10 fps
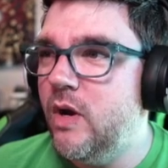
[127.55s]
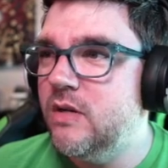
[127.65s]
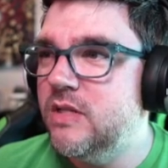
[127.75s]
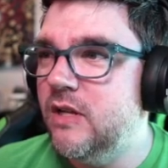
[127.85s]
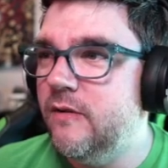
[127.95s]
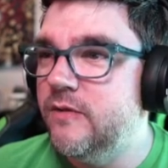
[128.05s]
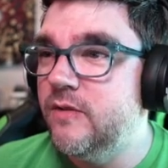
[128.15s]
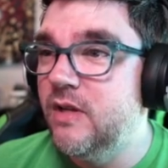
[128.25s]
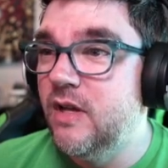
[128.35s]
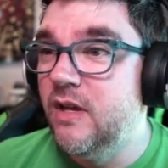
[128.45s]

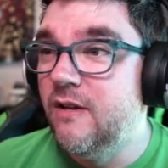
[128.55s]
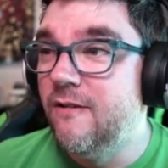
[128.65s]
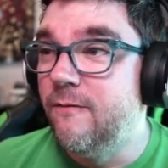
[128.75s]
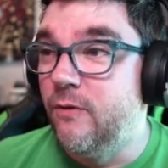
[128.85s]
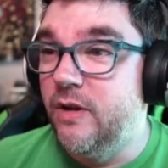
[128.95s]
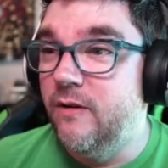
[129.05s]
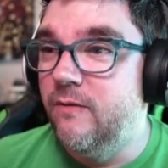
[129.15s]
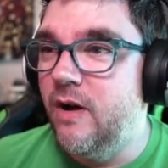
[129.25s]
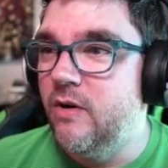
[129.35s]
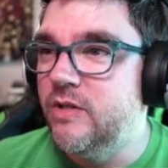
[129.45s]
ourselves forgive
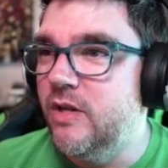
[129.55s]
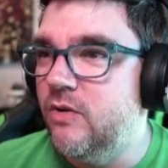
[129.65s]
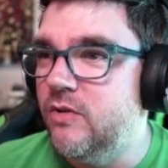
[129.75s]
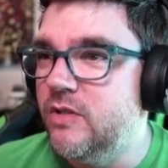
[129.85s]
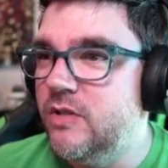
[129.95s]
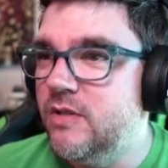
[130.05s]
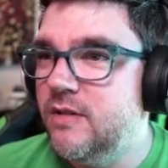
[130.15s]
our debtors.